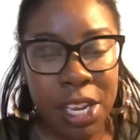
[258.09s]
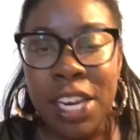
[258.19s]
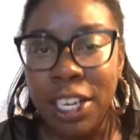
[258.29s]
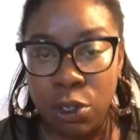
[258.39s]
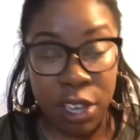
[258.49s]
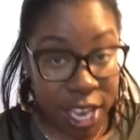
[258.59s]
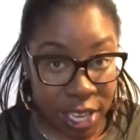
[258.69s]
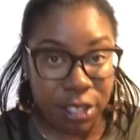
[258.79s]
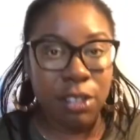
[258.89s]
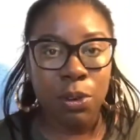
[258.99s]
That's
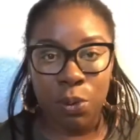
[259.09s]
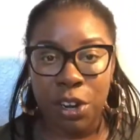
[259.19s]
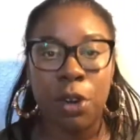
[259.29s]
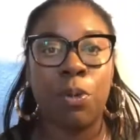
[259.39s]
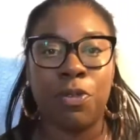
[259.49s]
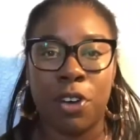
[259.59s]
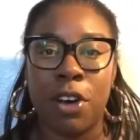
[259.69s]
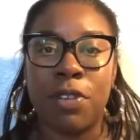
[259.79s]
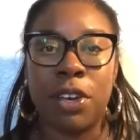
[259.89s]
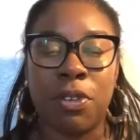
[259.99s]
hence the word
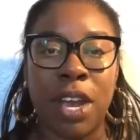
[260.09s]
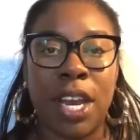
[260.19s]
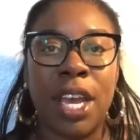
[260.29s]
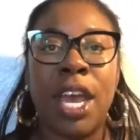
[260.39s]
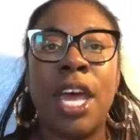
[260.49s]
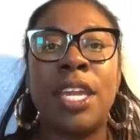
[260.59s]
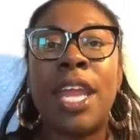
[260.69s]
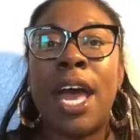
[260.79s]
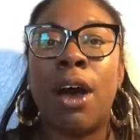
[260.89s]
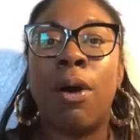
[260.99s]
revolving credit.
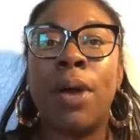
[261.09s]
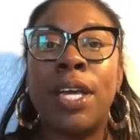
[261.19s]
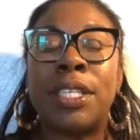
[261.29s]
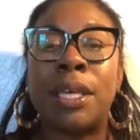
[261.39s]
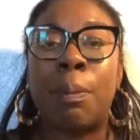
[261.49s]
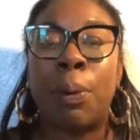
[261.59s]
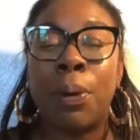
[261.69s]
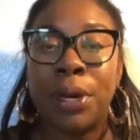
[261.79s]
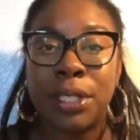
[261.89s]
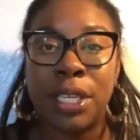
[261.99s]
Now, it's
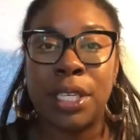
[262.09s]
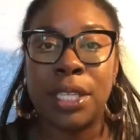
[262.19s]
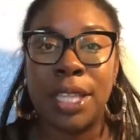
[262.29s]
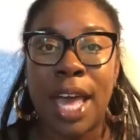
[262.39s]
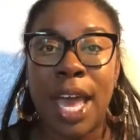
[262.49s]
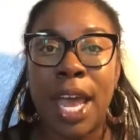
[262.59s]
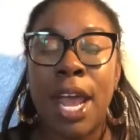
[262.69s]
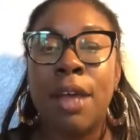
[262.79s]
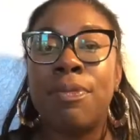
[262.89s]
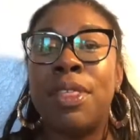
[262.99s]
important that
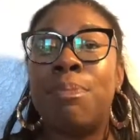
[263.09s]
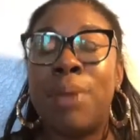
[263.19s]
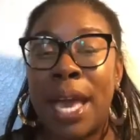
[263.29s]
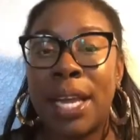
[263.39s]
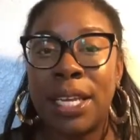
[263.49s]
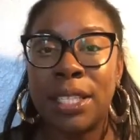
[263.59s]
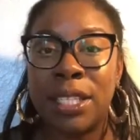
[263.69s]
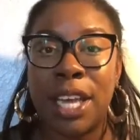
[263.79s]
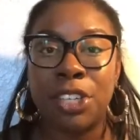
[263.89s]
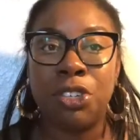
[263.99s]
the balance
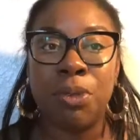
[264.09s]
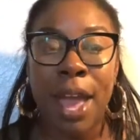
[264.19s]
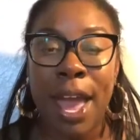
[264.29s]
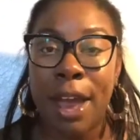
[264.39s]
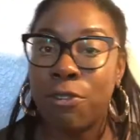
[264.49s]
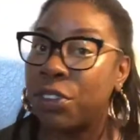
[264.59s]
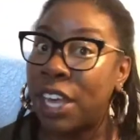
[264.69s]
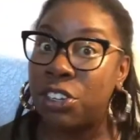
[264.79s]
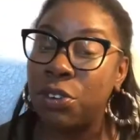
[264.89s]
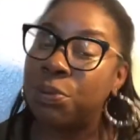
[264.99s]
that you have or
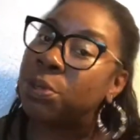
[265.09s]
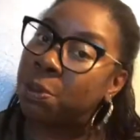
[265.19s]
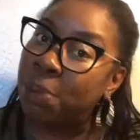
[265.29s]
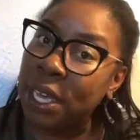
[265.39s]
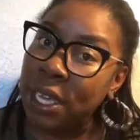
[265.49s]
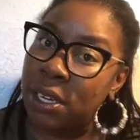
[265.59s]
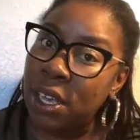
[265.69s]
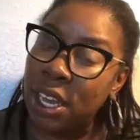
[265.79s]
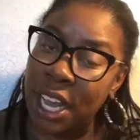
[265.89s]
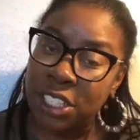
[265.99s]
that you've spent,
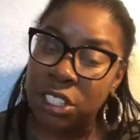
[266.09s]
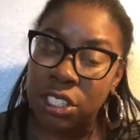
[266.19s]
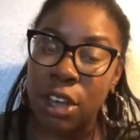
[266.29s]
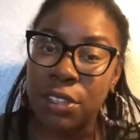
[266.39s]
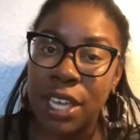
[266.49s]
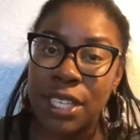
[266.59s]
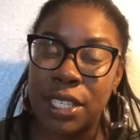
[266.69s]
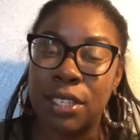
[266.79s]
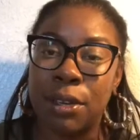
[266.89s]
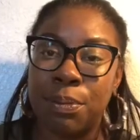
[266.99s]
and that's
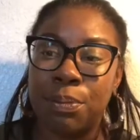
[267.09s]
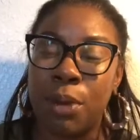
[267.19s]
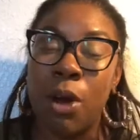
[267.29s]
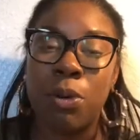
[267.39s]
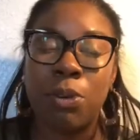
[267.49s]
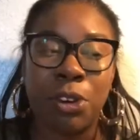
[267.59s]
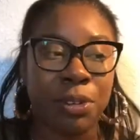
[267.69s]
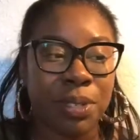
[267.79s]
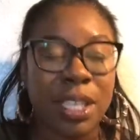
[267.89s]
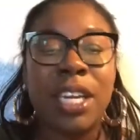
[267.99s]
whole or
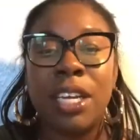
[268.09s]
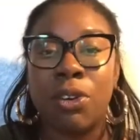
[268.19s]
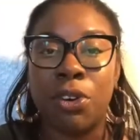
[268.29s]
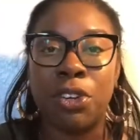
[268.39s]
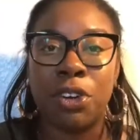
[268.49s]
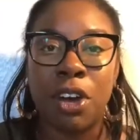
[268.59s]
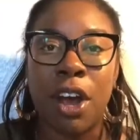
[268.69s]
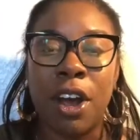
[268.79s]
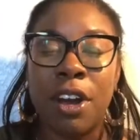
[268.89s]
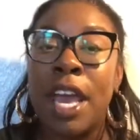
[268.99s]
sitting on your
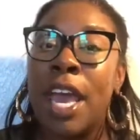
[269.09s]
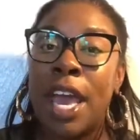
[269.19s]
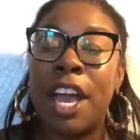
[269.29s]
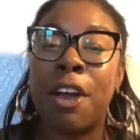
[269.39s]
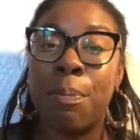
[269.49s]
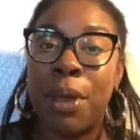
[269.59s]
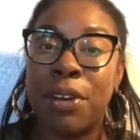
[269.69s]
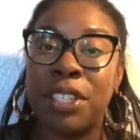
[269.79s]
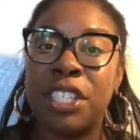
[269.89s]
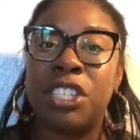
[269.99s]
card, in
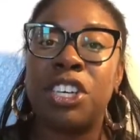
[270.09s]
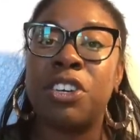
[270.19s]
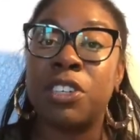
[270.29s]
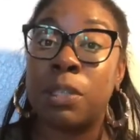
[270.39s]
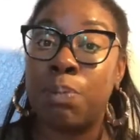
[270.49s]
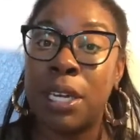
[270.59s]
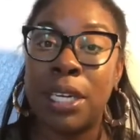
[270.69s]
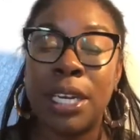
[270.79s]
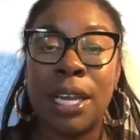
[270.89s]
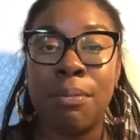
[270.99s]
comparison to your
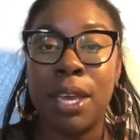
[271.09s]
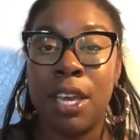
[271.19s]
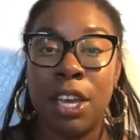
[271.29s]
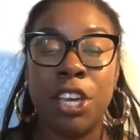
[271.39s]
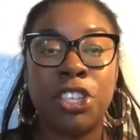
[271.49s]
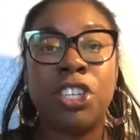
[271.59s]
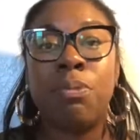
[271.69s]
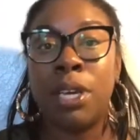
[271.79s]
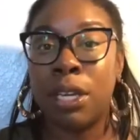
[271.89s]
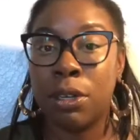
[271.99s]
spending limit, should
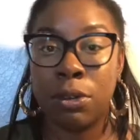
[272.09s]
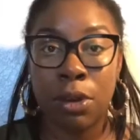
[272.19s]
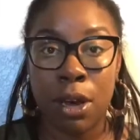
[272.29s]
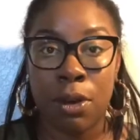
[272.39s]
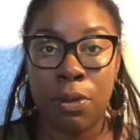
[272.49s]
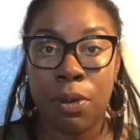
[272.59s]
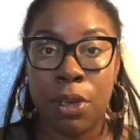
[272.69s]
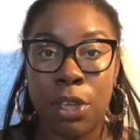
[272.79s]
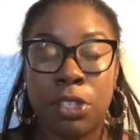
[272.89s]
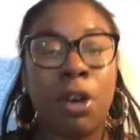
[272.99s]
be a little low.
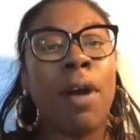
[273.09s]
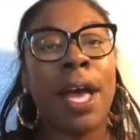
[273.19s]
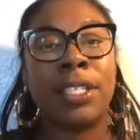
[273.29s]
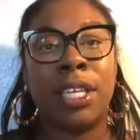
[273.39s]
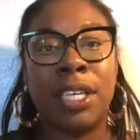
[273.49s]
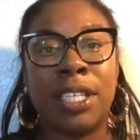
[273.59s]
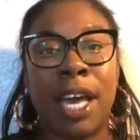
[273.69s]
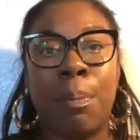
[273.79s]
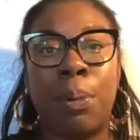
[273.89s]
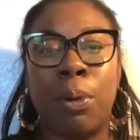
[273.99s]
So as an
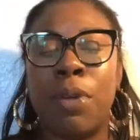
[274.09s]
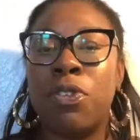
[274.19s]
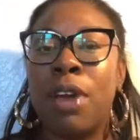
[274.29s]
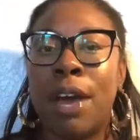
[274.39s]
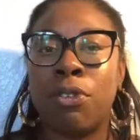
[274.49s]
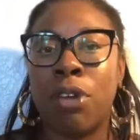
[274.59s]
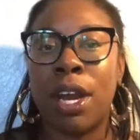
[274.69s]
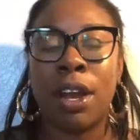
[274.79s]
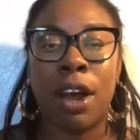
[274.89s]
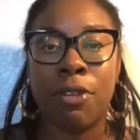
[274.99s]
example, if you have a
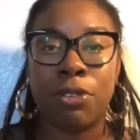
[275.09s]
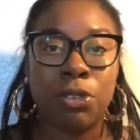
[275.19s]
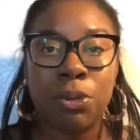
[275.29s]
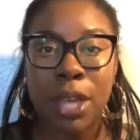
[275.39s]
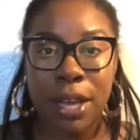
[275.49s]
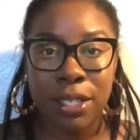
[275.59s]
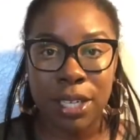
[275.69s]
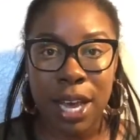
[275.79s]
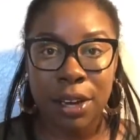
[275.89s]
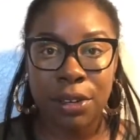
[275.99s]
credit card for
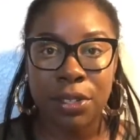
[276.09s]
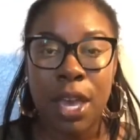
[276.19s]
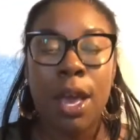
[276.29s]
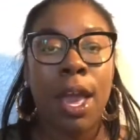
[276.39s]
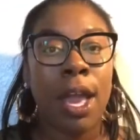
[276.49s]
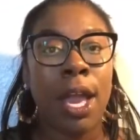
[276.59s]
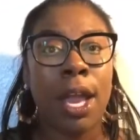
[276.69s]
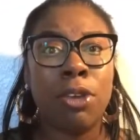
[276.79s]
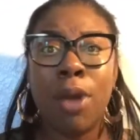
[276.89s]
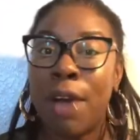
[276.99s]
$2,000
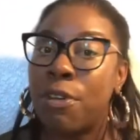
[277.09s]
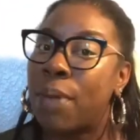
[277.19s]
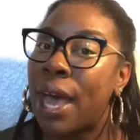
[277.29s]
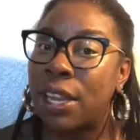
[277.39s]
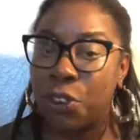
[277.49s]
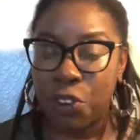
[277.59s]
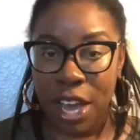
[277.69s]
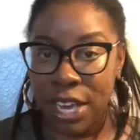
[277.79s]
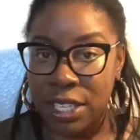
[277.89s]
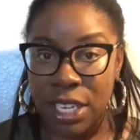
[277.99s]
and you have a balance for
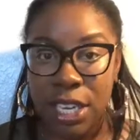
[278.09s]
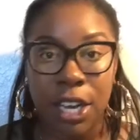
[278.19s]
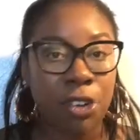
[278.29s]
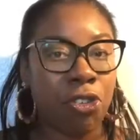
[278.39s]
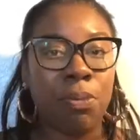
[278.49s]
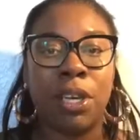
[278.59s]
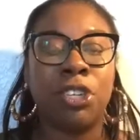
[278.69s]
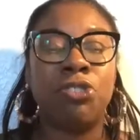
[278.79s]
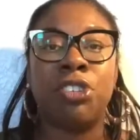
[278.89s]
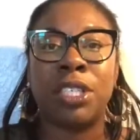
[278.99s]
$1,800
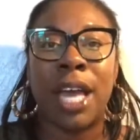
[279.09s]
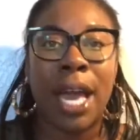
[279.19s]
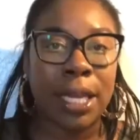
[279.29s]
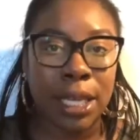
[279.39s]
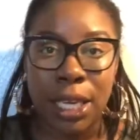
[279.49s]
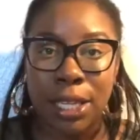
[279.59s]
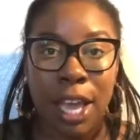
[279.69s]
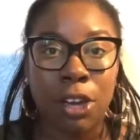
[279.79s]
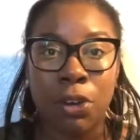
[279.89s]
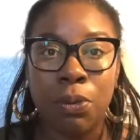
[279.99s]
because you just had to get
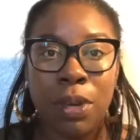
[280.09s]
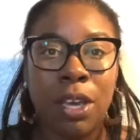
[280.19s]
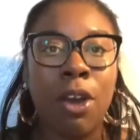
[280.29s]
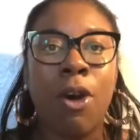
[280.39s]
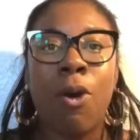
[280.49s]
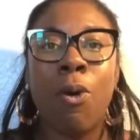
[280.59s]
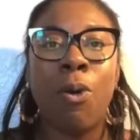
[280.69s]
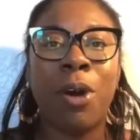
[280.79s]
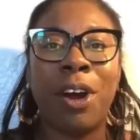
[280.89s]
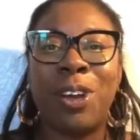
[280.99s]
that Louis,
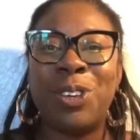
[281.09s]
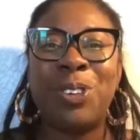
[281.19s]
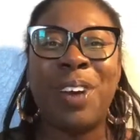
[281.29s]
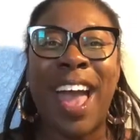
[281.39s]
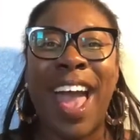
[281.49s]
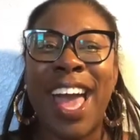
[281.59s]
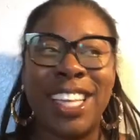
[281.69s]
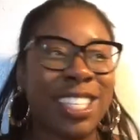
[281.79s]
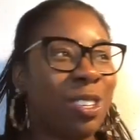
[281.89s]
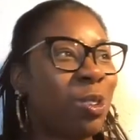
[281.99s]
or you
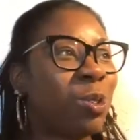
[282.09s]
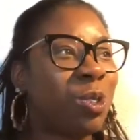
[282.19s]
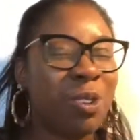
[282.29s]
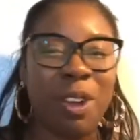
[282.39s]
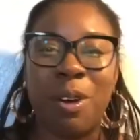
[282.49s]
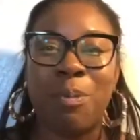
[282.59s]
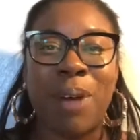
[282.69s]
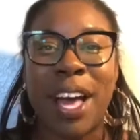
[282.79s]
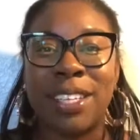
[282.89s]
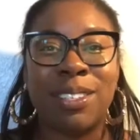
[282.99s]
had to,
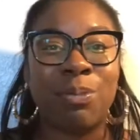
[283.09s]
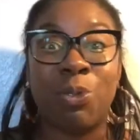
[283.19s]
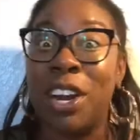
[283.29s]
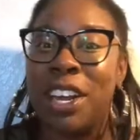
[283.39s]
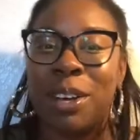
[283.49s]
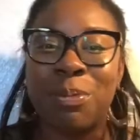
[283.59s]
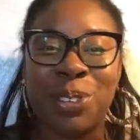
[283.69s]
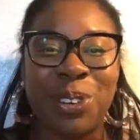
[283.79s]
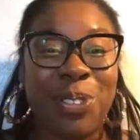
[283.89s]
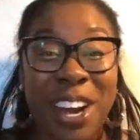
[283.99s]
buy some rims
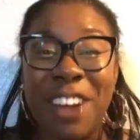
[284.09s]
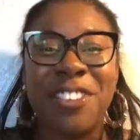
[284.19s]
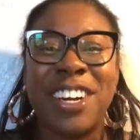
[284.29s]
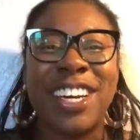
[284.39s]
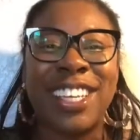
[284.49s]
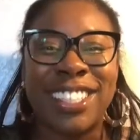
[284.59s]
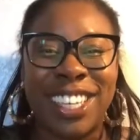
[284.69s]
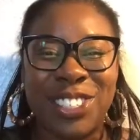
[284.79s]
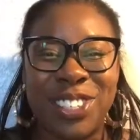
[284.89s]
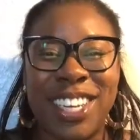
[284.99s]
or whatever it is
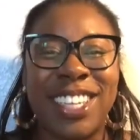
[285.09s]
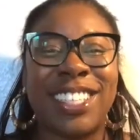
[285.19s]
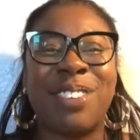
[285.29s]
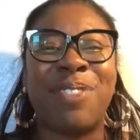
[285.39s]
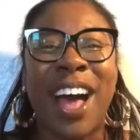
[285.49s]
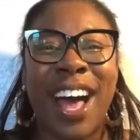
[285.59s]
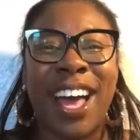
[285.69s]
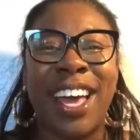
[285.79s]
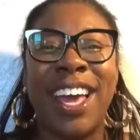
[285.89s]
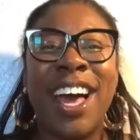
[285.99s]
that you needed to
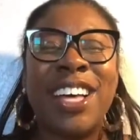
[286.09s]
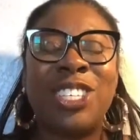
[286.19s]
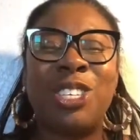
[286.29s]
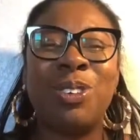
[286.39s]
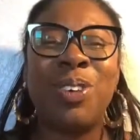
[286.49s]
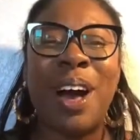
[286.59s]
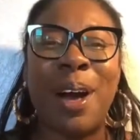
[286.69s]
buy to